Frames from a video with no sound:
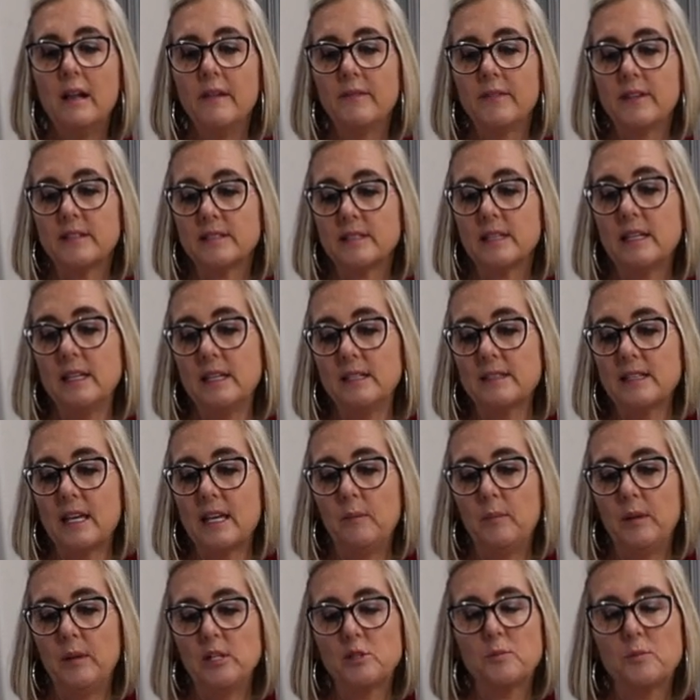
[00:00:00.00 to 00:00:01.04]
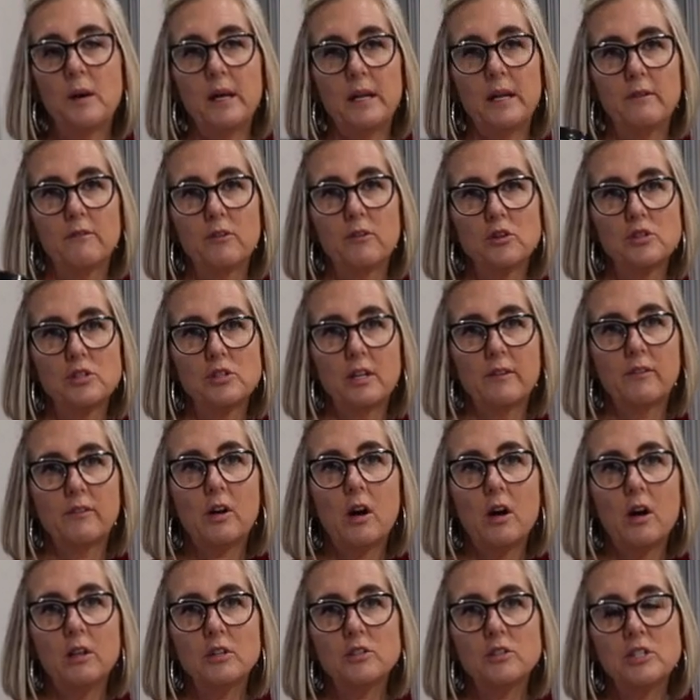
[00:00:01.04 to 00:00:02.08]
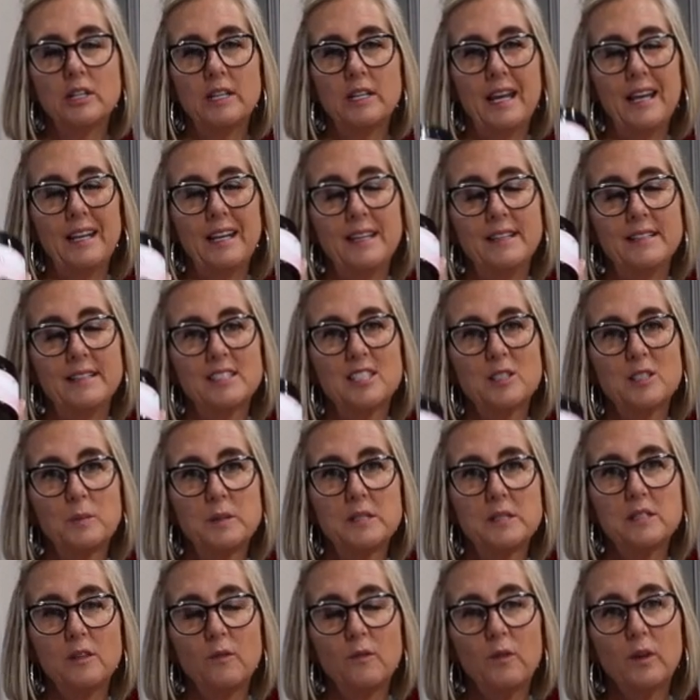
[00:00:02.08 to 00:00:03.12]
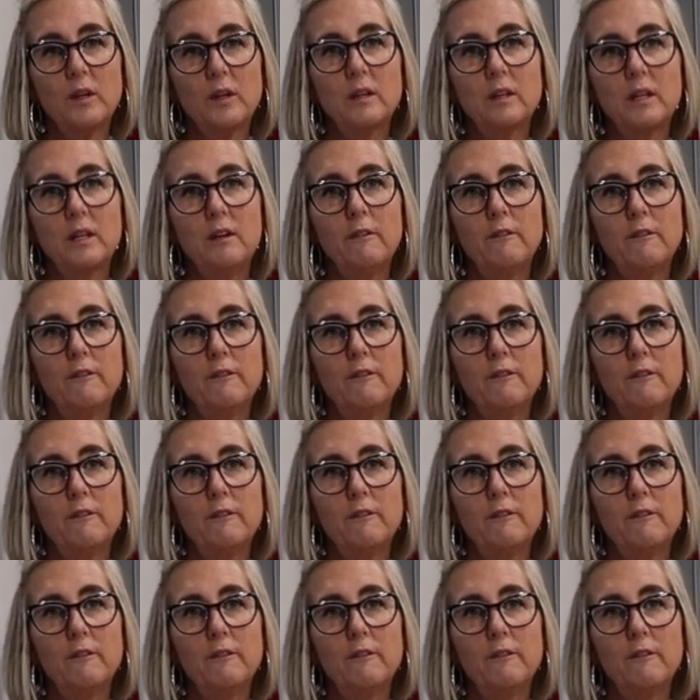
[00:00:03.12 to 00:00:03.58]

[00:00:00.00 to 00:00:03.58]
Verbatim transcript: This is a Beachbody version of collagen, and it is specifically